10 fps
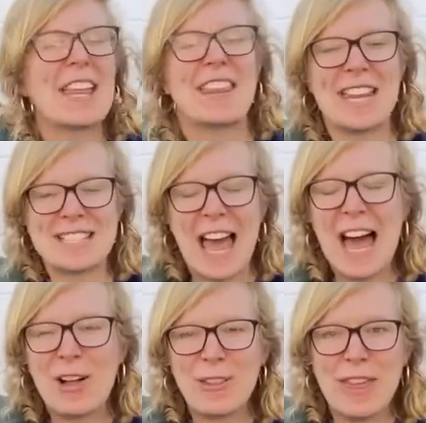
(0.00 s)
That is
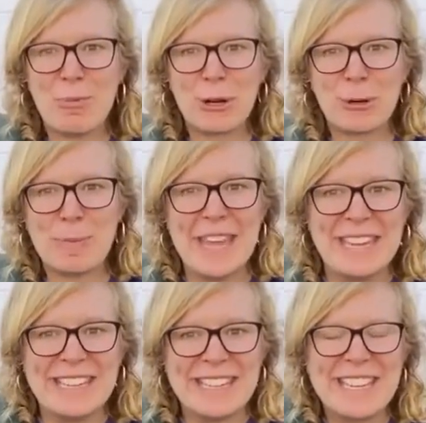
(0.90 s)
how they were
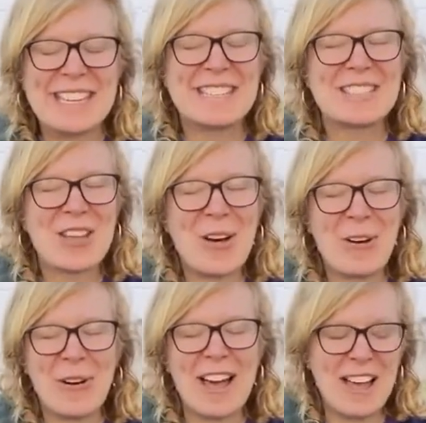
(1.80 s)
made. And so